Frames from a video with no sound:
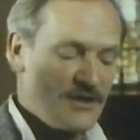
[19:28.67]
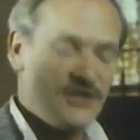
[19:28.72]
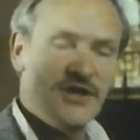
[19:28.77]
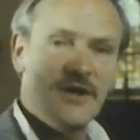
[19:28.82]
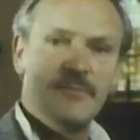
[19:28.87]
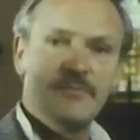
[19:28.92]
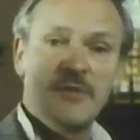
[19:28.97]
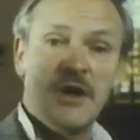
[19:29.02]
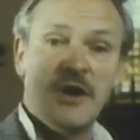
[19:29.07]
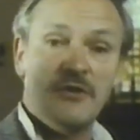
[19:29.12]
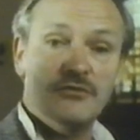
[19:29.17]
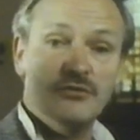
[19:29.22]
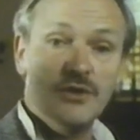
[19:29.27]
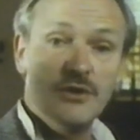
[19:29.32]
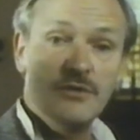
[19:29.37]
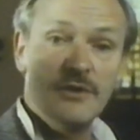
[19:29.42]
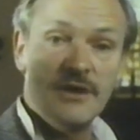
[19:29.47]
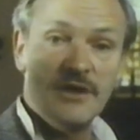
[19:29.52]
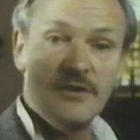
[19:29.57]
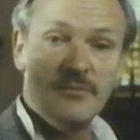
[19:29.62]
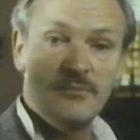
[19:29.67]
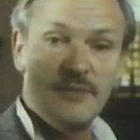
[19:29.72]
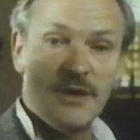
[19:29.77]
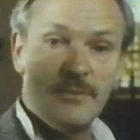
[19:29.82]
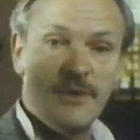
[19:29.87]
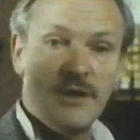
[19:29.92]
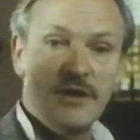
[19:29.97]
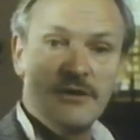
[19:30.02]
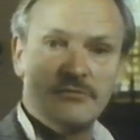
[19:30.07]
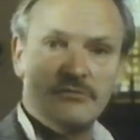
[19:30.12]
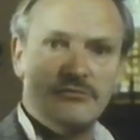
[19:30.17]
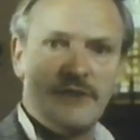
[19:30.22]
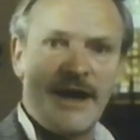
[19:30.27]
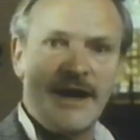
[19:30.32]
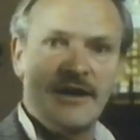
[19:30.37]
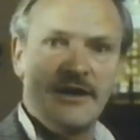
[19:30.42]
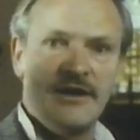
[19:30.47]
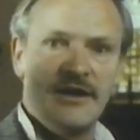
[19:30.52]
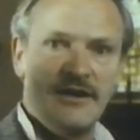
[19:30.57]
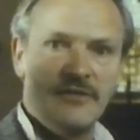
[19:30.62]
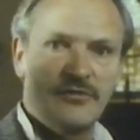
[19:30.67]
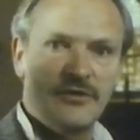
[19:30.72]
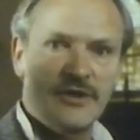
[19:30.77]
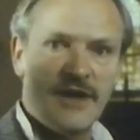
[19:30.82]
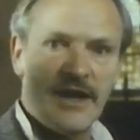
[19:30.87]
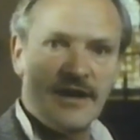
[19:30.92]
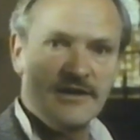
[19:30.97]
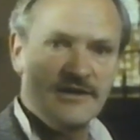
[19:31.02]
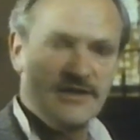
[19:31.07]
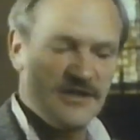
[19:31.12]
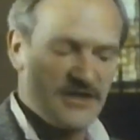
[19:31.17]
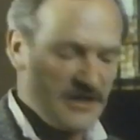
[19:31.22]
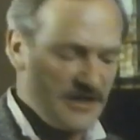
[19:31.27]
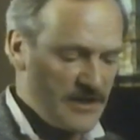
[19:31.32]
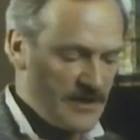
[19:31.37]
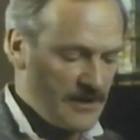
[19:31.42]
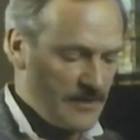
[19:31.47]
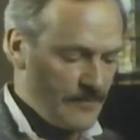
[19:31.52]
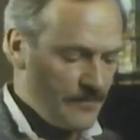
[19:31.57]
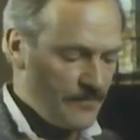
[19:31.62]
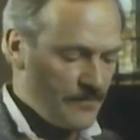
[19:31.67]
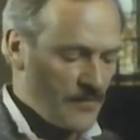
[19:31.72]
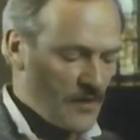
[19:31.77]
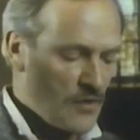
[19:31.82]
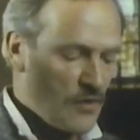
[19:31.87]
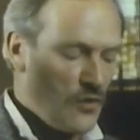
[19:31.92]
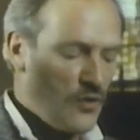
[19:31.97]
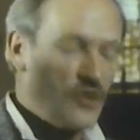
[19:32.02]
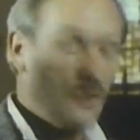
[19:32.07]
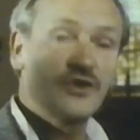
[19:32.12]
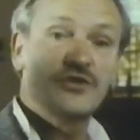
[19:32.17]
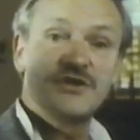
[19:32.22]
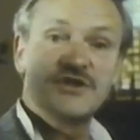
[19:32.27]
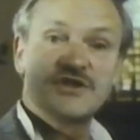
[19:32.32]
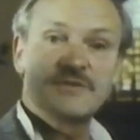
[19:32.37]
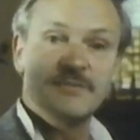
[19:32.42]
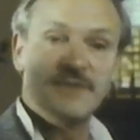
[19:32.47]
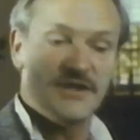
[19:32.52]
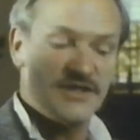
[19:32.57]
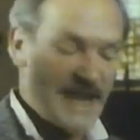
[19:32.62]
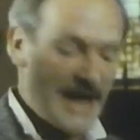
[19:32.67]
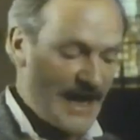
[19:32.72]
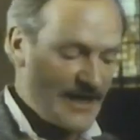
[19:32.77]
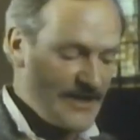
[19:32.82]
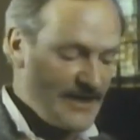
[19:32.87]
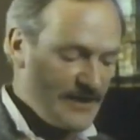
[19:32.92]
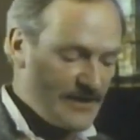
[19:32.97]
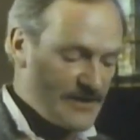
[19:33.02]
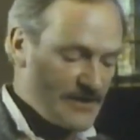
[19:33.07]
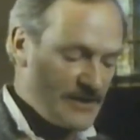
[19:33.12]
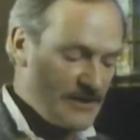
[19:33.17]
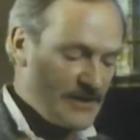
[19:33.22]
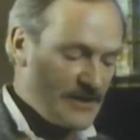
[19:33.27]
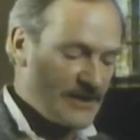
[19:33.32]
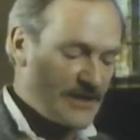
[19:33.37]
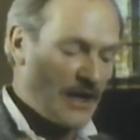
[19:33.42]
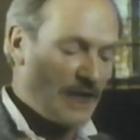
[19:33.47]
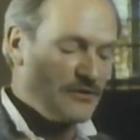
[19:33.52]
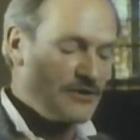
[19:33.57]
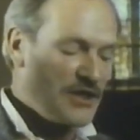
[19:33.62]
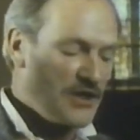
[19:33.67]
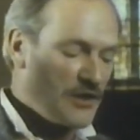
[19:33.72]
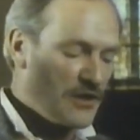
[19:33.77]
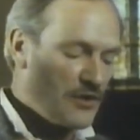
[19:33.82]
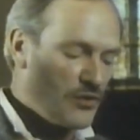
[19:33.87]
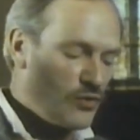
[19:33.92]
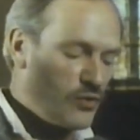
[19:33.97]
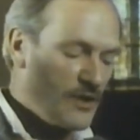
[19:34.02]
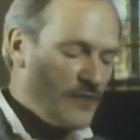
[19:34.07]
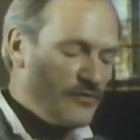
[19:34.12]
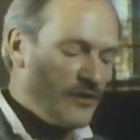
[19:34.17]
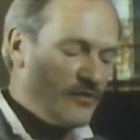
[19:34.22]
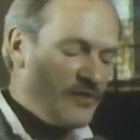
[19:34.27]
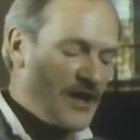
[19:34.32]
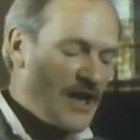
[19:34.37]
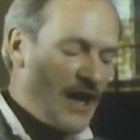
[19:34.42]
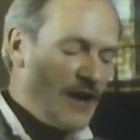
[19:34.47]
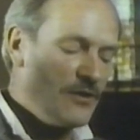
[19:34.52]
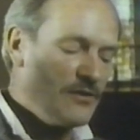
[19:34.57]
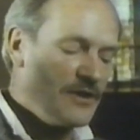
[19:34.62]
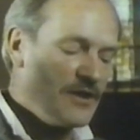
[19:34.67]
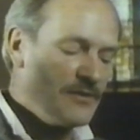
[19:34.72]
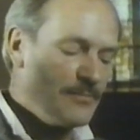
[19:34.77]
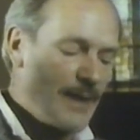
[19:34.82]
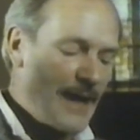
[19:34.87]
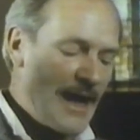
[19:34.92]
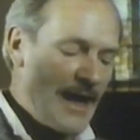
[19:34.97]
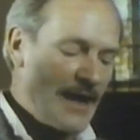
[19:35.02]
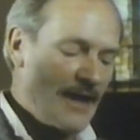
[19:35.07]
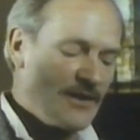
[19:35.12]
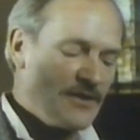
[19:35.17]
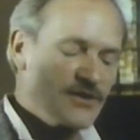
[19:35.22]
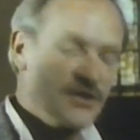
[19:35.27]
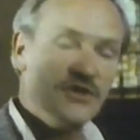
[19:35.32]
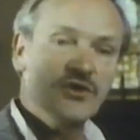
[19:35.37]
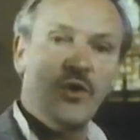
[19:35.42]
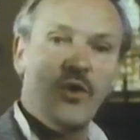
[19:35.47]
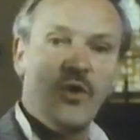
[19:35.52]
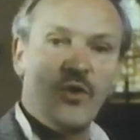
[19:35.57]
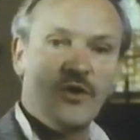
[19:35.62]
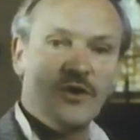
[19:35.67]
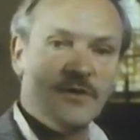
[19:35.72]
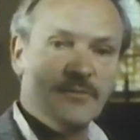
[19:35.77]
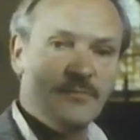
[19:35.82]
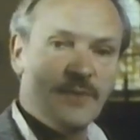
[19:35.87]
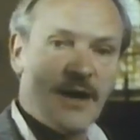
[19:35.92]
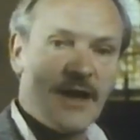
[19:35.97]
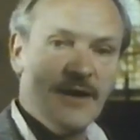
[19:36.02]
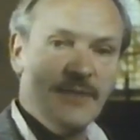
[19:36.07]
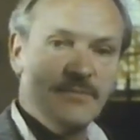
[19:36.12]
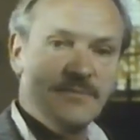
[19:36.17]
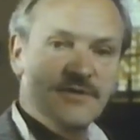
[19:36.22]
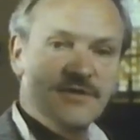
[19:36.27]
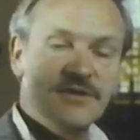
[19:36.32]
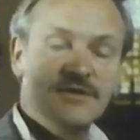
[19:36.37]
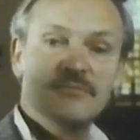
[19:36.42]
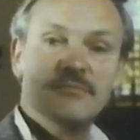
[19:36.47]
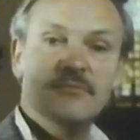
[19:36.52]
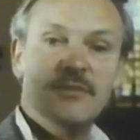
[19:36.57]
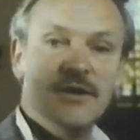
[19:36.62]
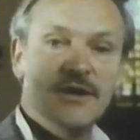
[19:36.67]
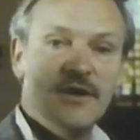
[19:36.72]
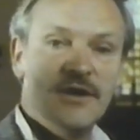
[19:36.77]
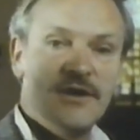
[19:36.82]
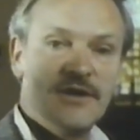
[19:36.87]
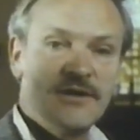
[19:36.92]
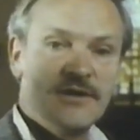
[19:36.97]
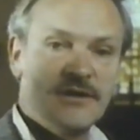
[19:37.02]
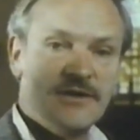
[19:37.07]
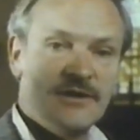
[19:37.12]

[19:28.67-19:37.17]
Some ruin bibber, randy for antique, or Christmas addict, counting on a whiff of gown and band and organ pipes and myrrh.